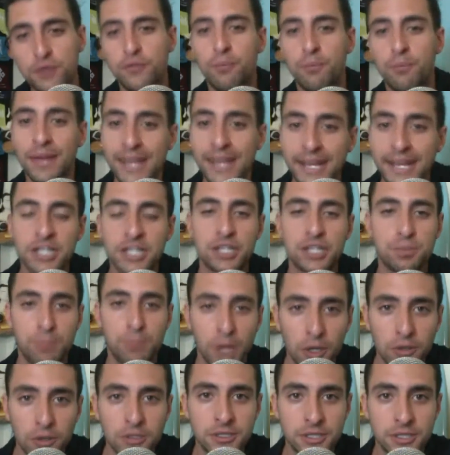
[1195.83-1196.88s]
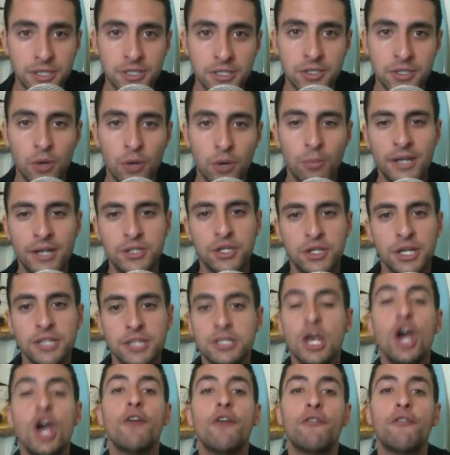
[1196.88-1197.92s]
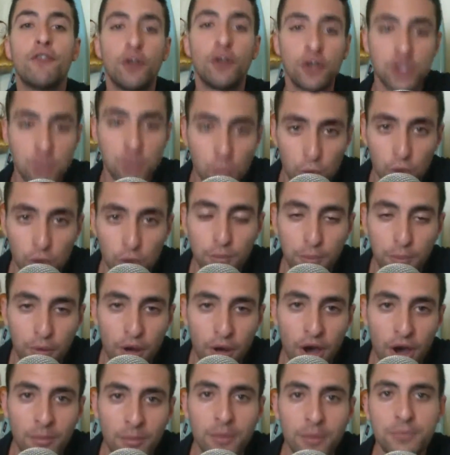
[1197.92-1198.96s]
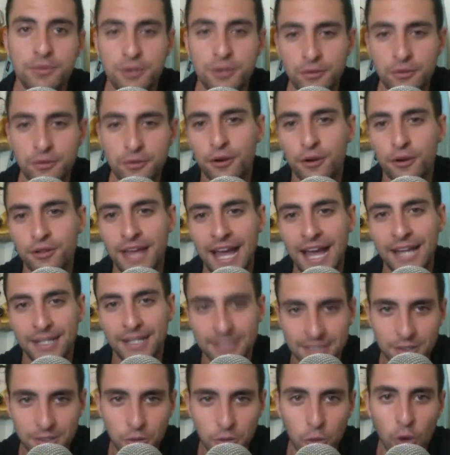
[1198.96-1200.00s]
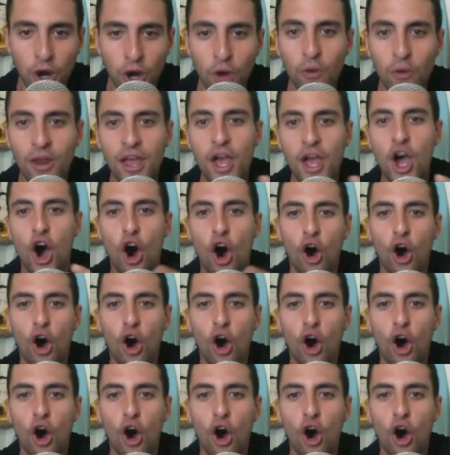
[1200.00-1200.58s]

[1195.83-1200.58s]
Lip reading: exposed to so much? Because first world problems, you've heard that quote, aren't